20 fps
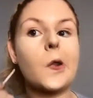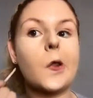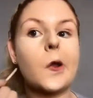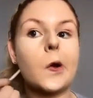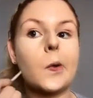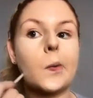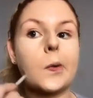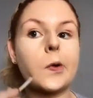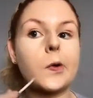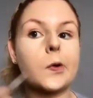
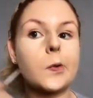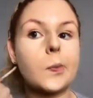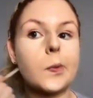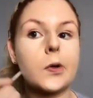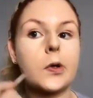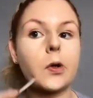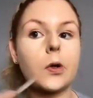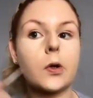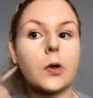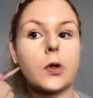there where you
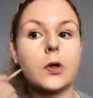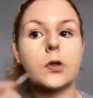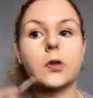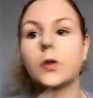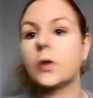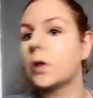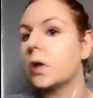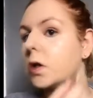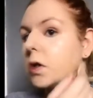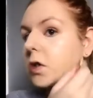put your
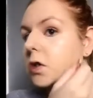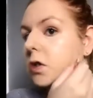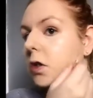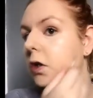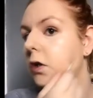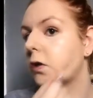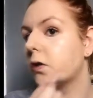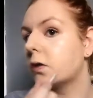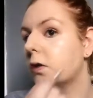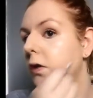contour in, just
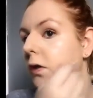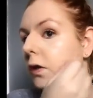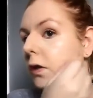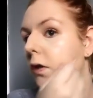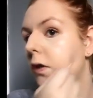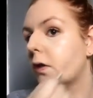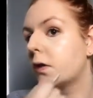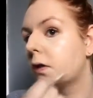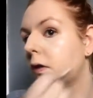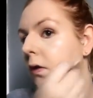
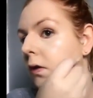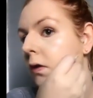underneath.